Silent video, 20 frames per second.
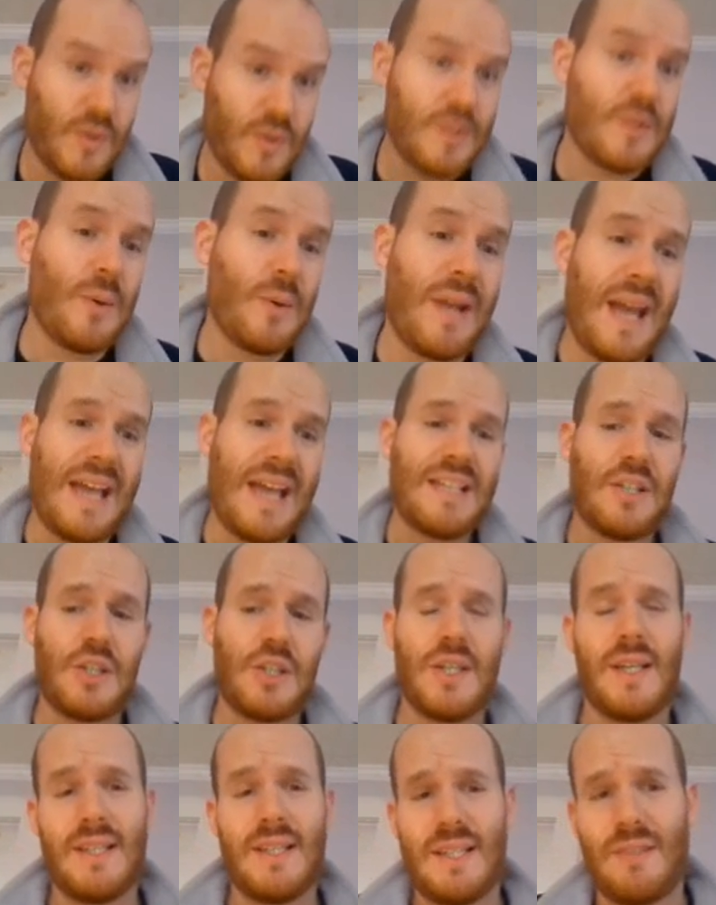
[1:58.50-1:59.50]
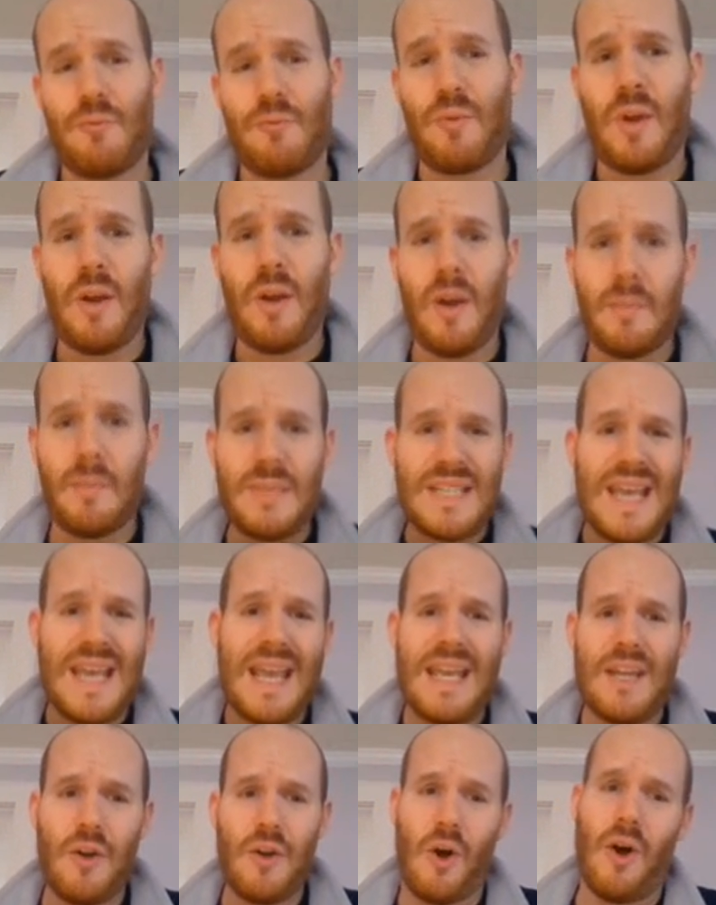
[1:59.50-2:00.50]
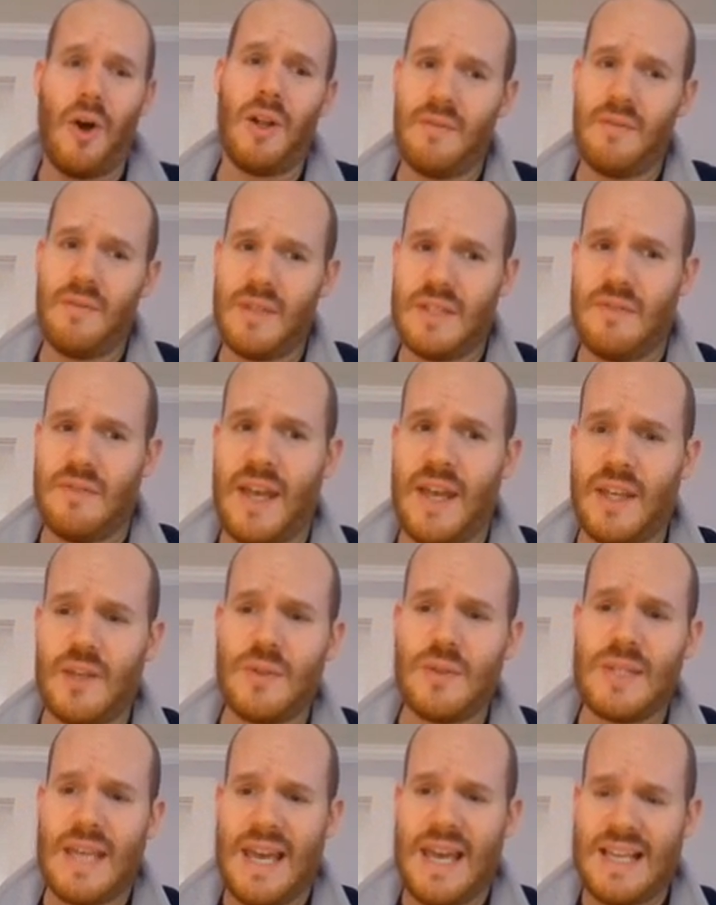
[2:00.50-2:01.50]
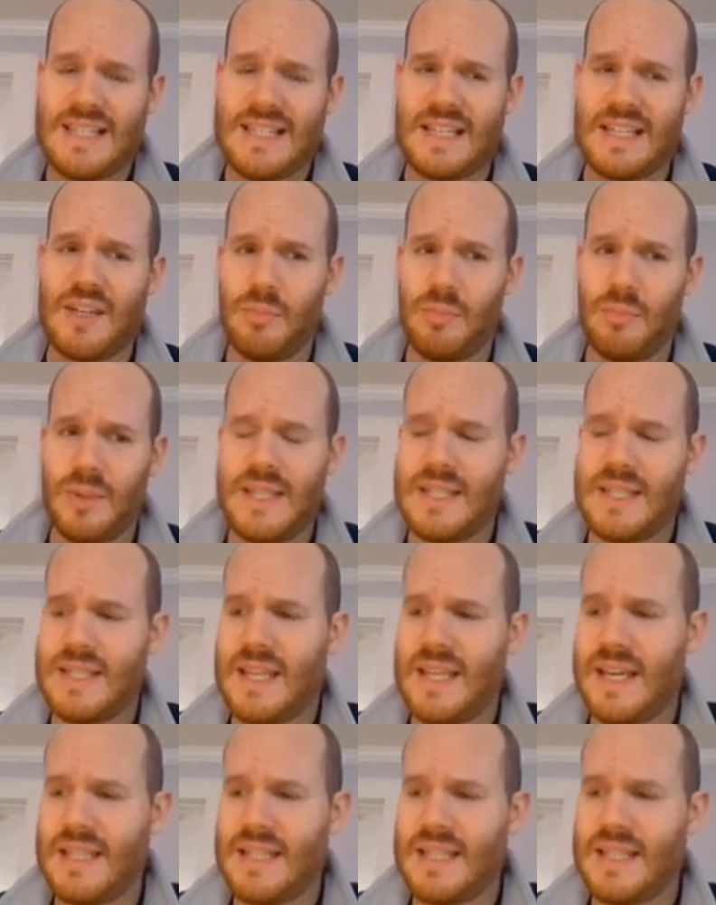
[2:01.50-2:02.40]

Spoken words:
so it has a chance to obtain all of its values as it completes that